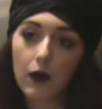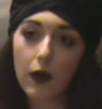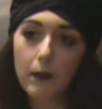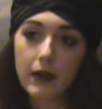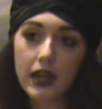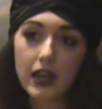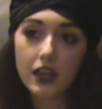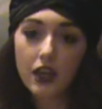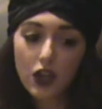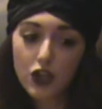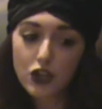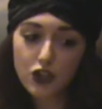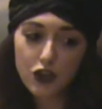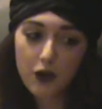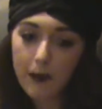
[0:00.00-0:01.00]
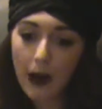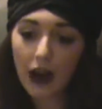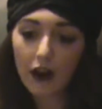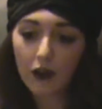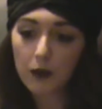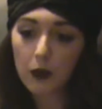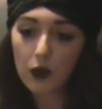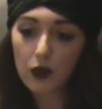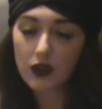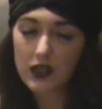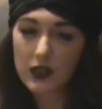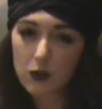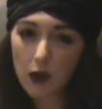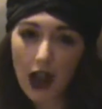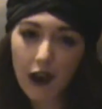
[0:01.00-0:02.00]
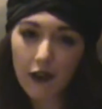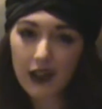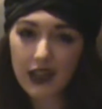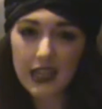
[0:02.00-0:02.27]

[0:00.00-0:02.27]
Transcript: I mean, Drew Barrymore is wearing